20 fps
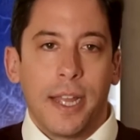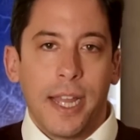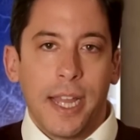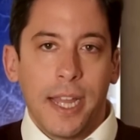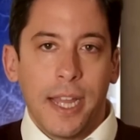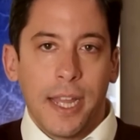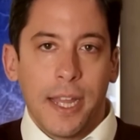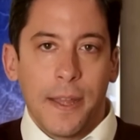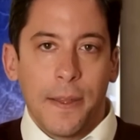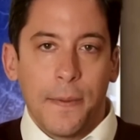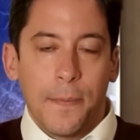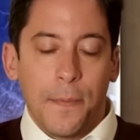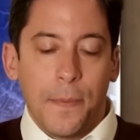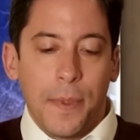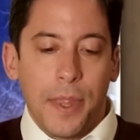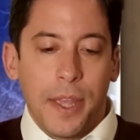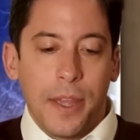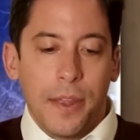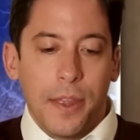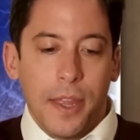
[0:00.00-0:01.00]
it
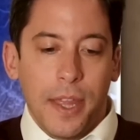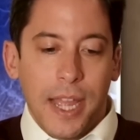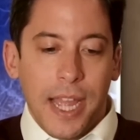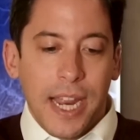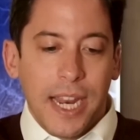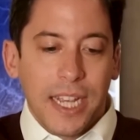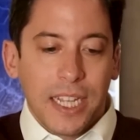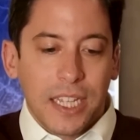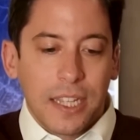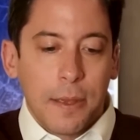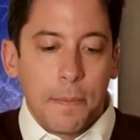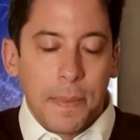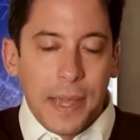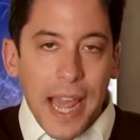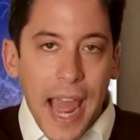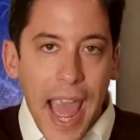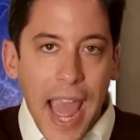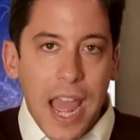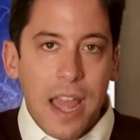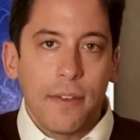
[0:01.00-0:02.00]
is the
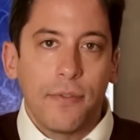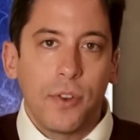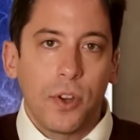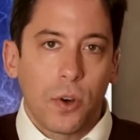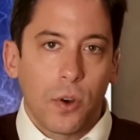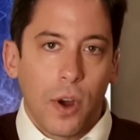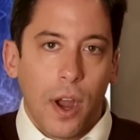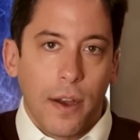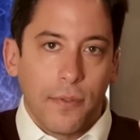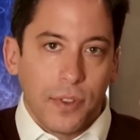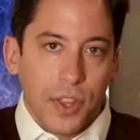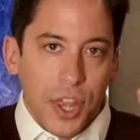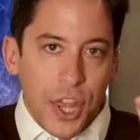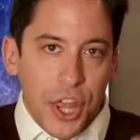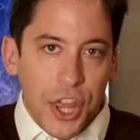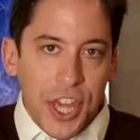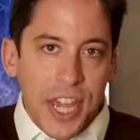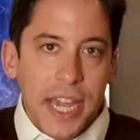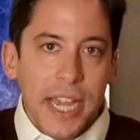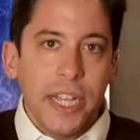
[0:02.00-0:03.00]
behavior
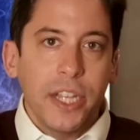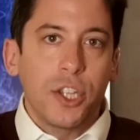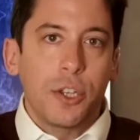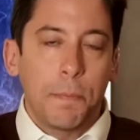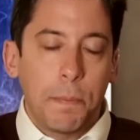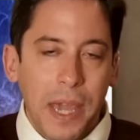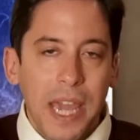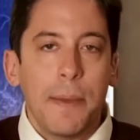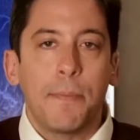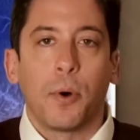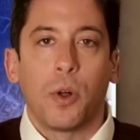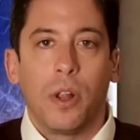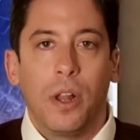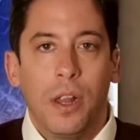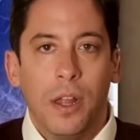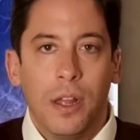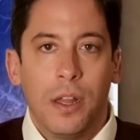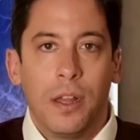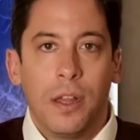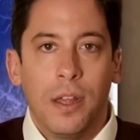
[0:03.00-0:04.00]
of these
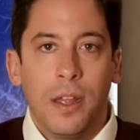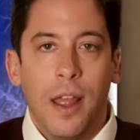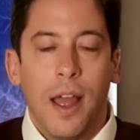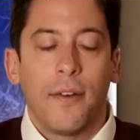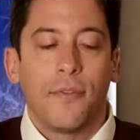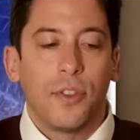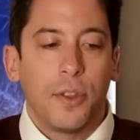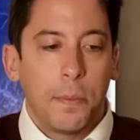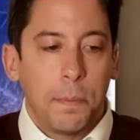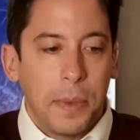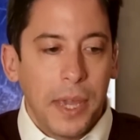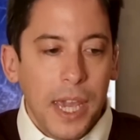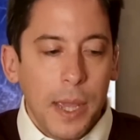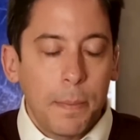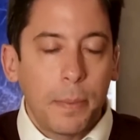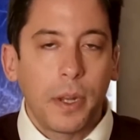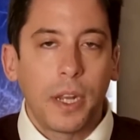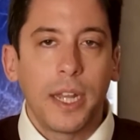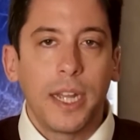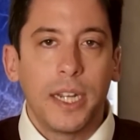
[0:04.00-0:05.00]
people, of the
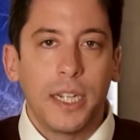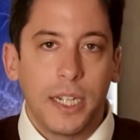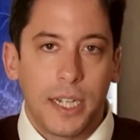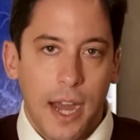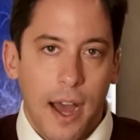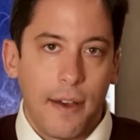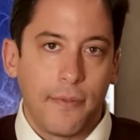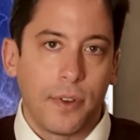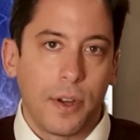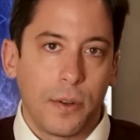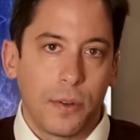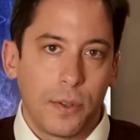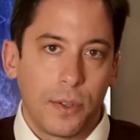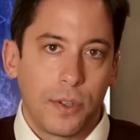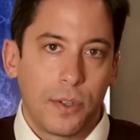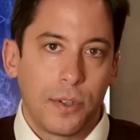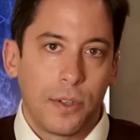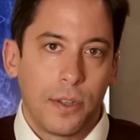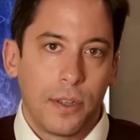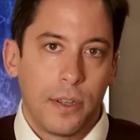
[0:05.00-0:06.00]
people in
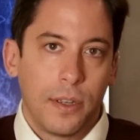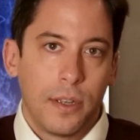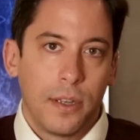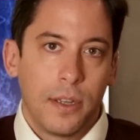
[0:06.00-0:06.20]
Davos,